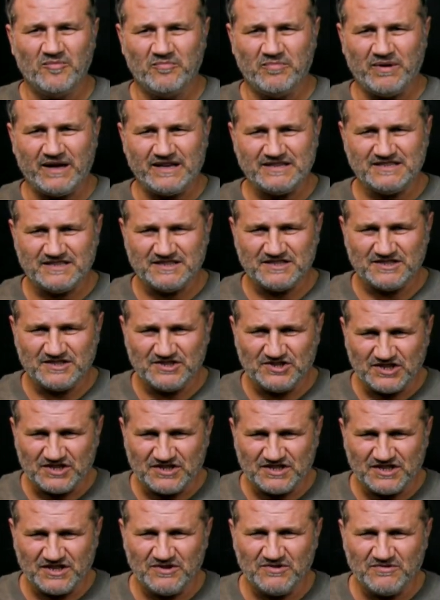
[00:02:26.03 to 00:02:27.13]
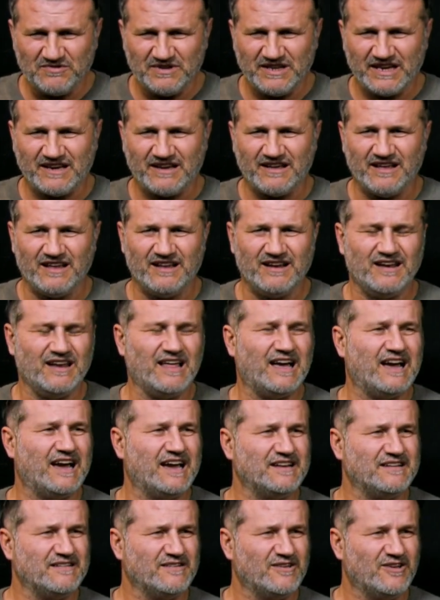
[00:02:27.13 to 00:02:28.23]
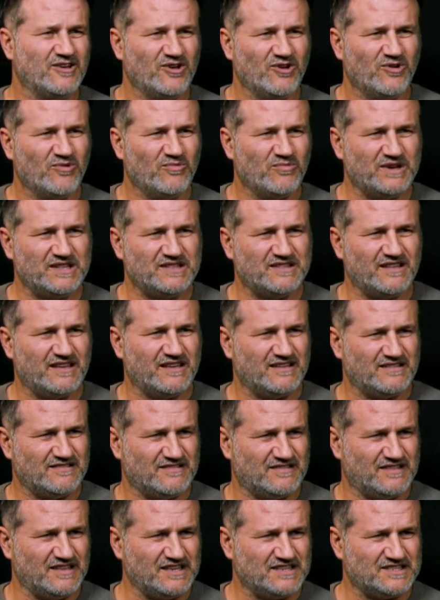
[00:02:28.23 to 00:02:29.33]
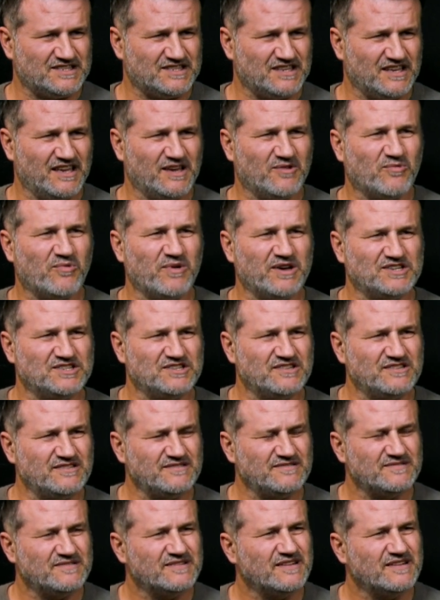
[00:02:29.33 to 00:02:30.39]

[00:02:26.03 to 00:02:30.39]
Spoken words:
passes just a unique line with this equation